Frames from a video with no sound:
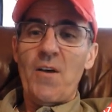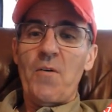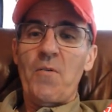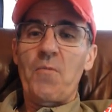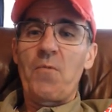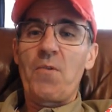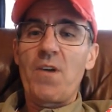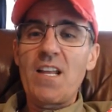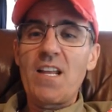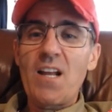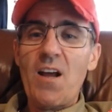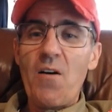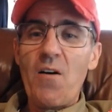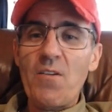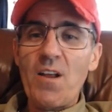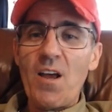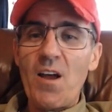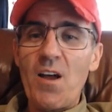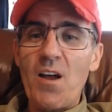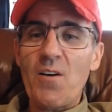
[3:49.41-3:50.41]
We
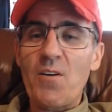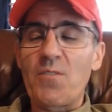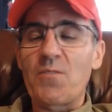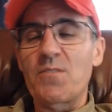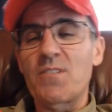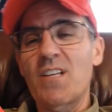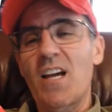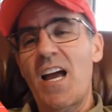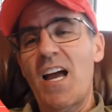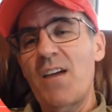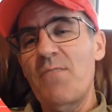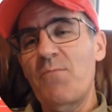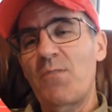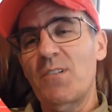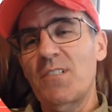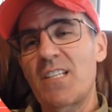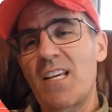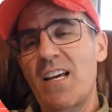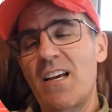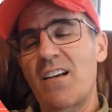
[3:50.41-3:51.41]
don't know. Time
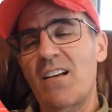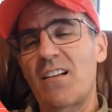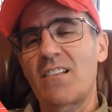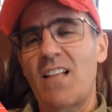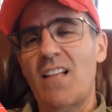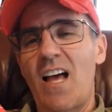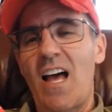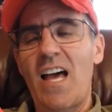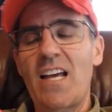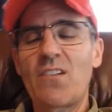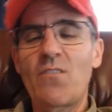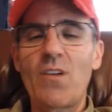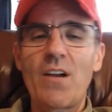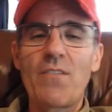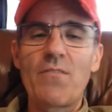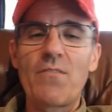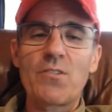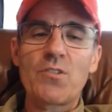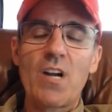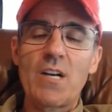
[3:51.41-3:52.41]
will tell. I don't
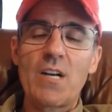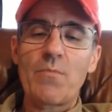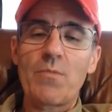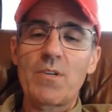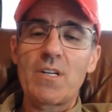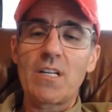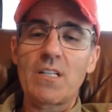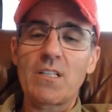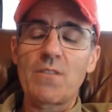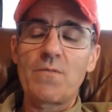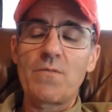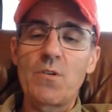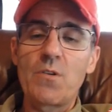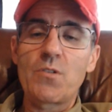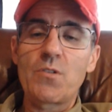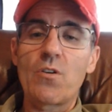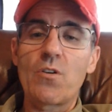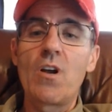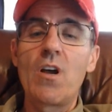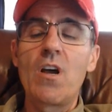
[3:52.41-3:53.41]
ever try to predict the
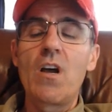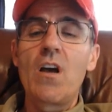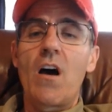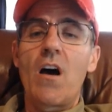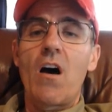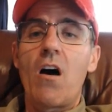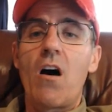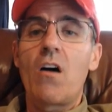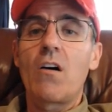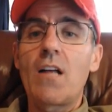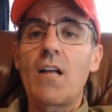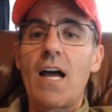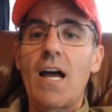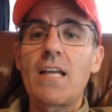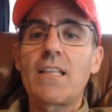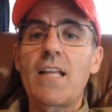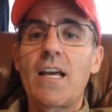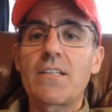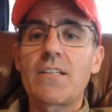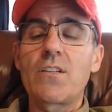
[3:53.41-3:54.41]
future. All I
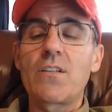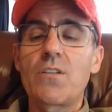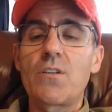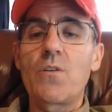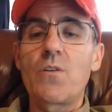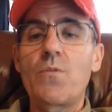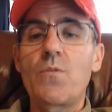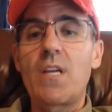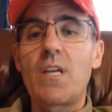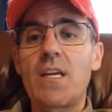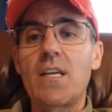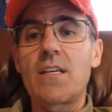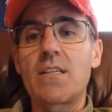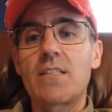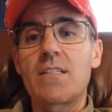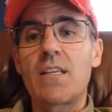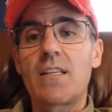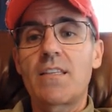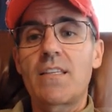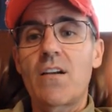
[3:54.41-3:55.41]
like to do is
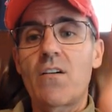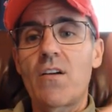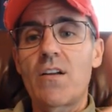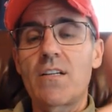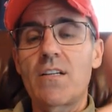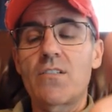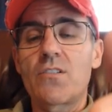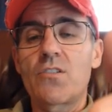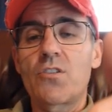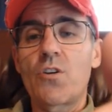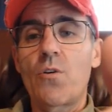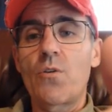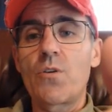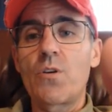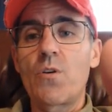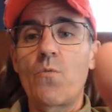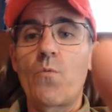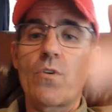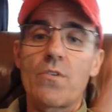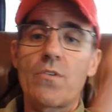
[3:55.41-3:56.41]
sit there and show
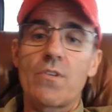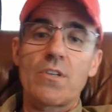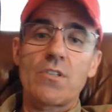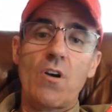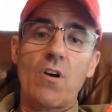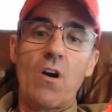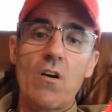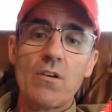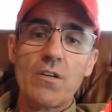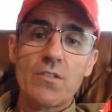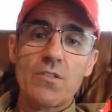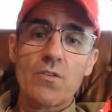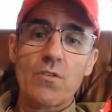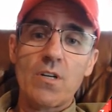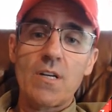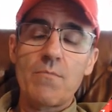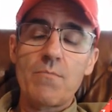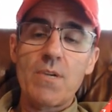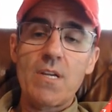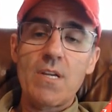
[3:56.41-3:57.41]
you where the targets are
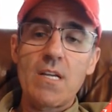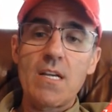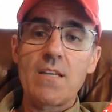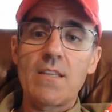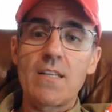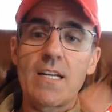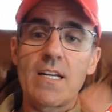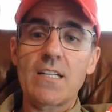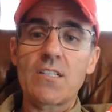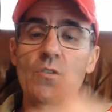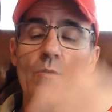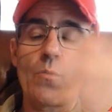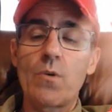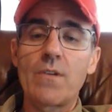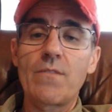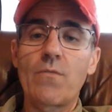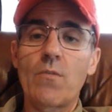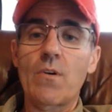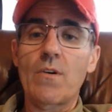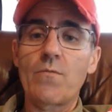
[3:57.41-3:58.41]
going to be in the next
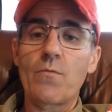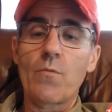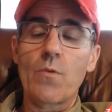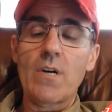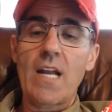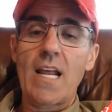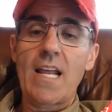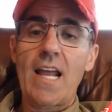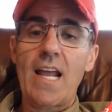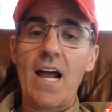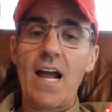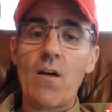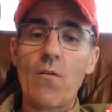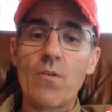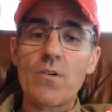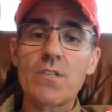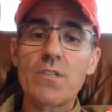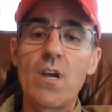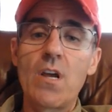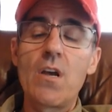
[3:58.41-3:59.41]
24 to 48
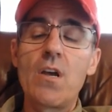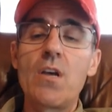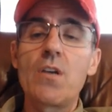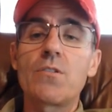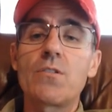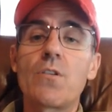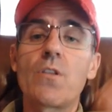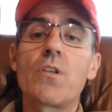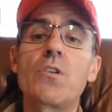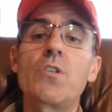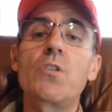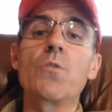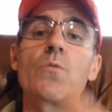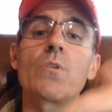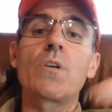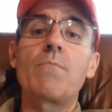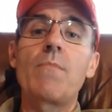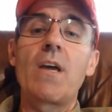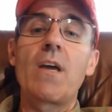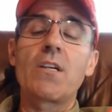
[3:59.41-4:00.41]
hours so that you
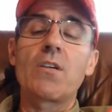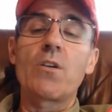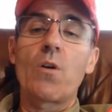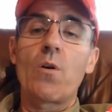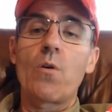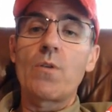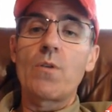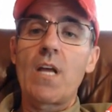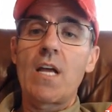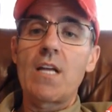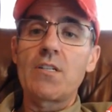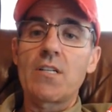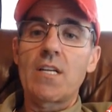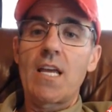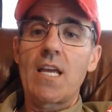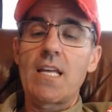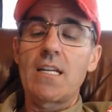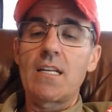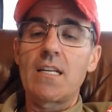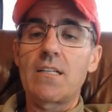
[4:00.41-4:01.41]
can make your own
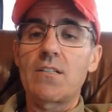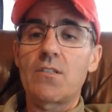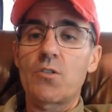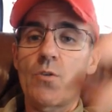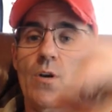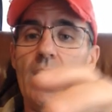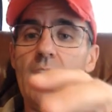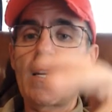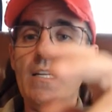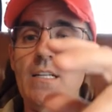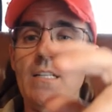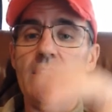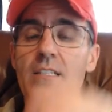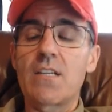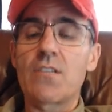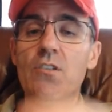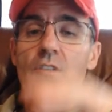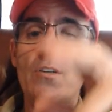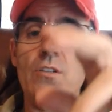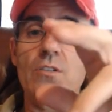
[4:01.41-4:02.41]
educated trading
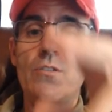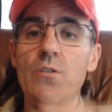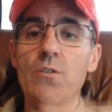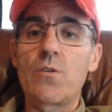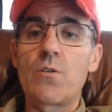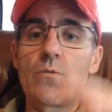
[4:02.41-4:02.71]
decision. Do